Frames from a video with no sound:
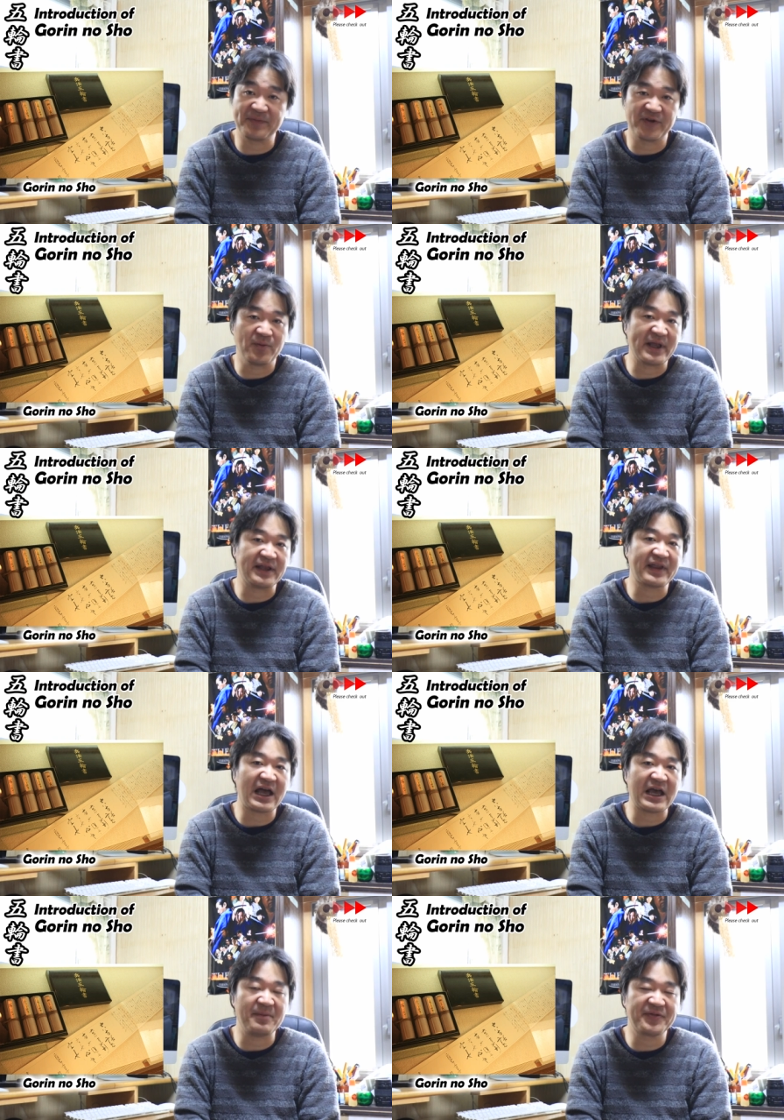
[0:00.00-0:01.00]
so many
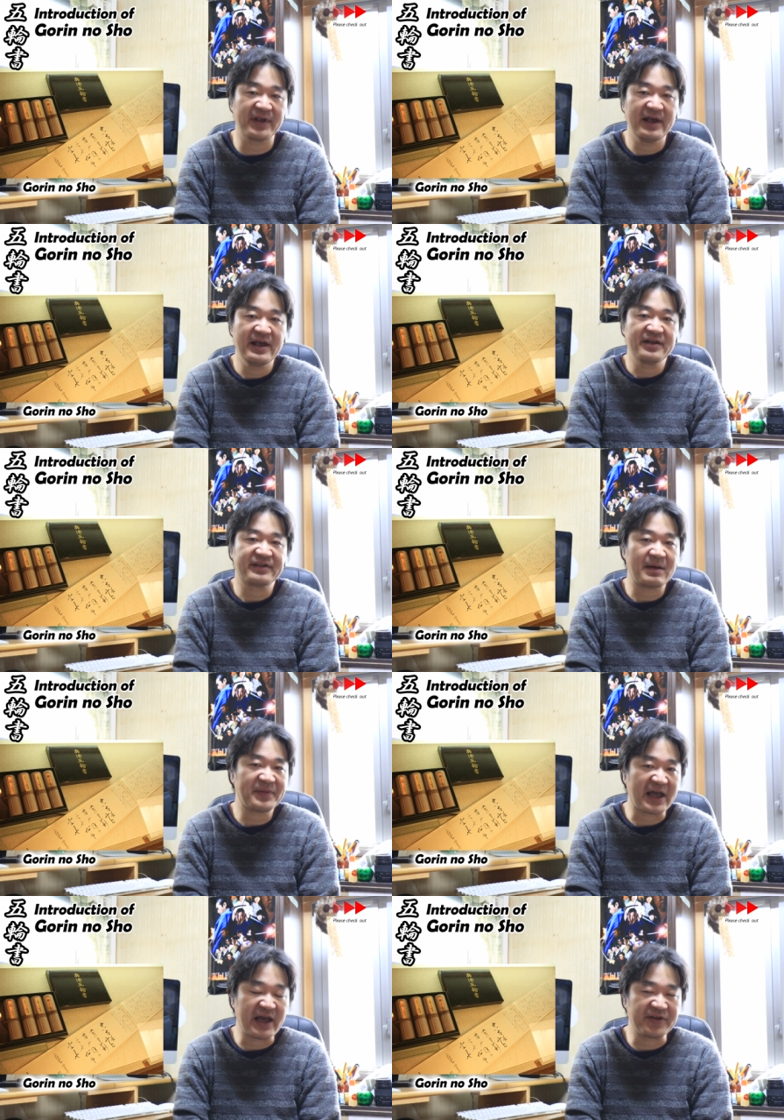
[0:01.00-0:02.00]
times,
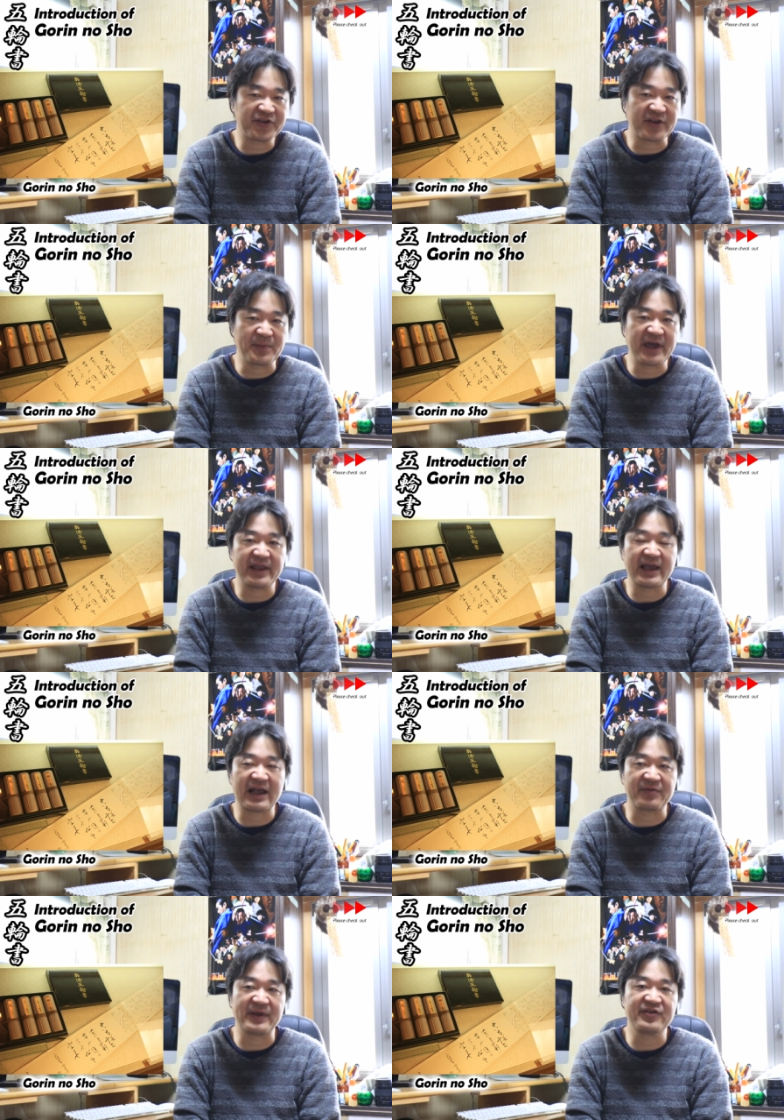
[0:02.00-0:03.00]
sometimes the meaning
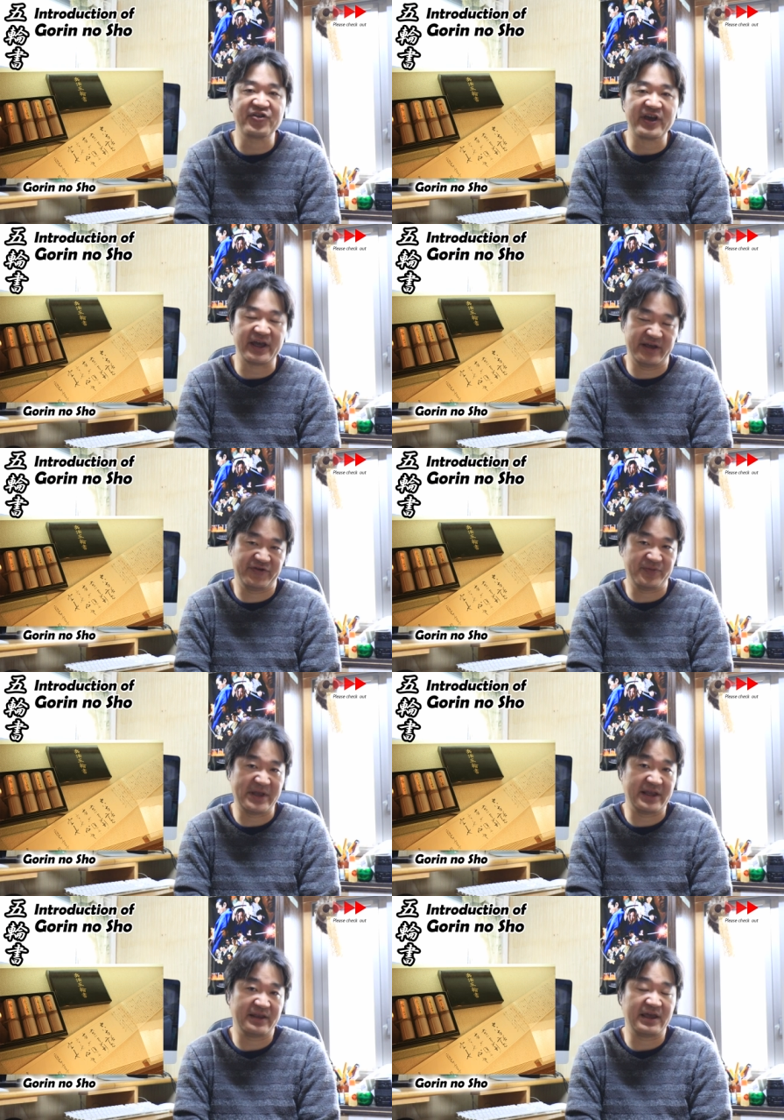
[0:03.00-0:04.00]
has been changed
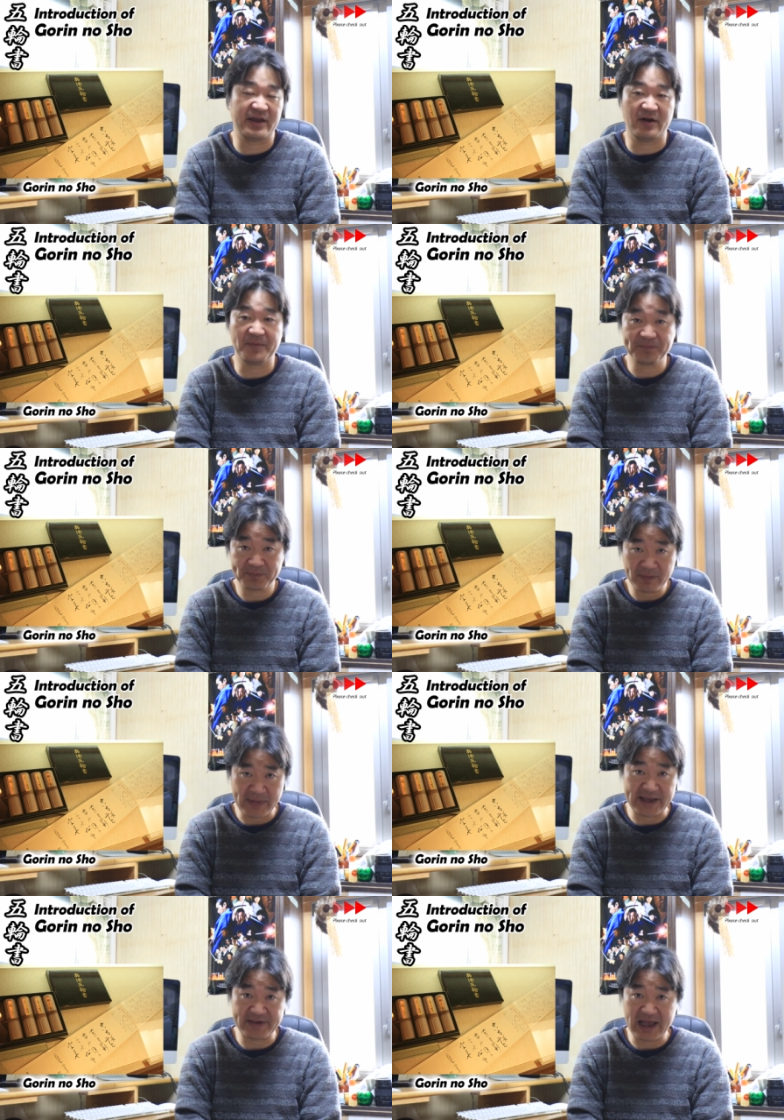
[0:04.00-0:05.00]
many, you know,
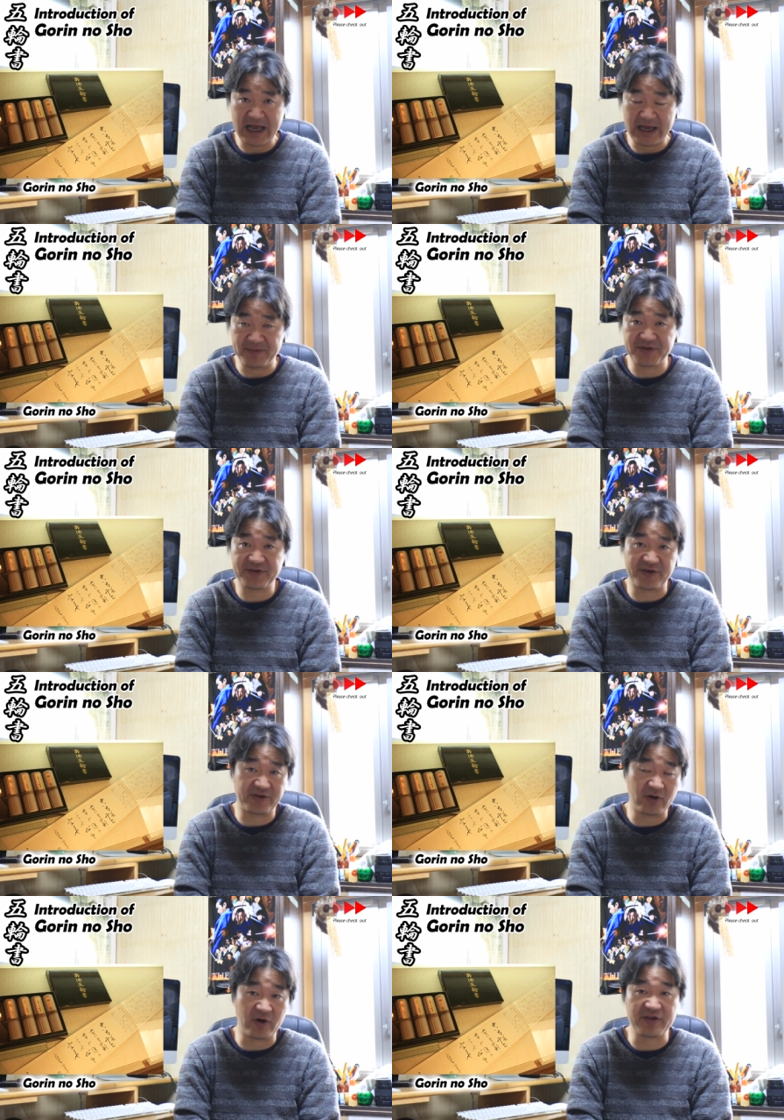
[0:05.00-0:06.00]
many times
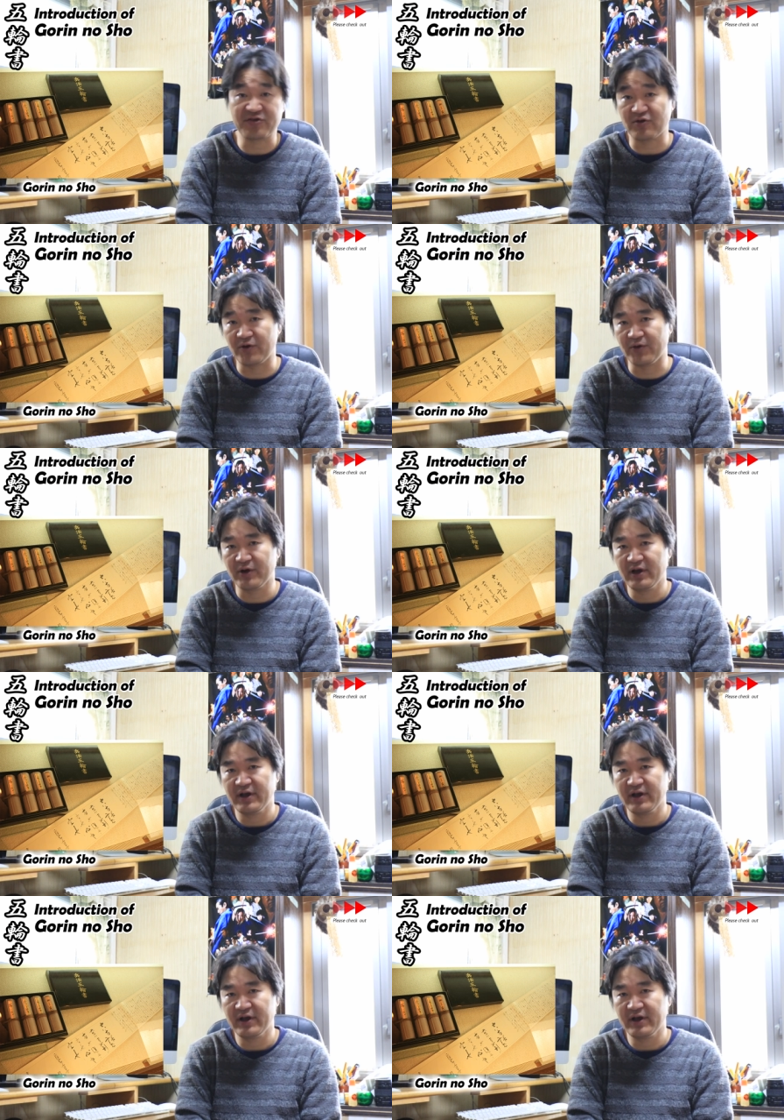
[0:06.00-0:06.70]
going through.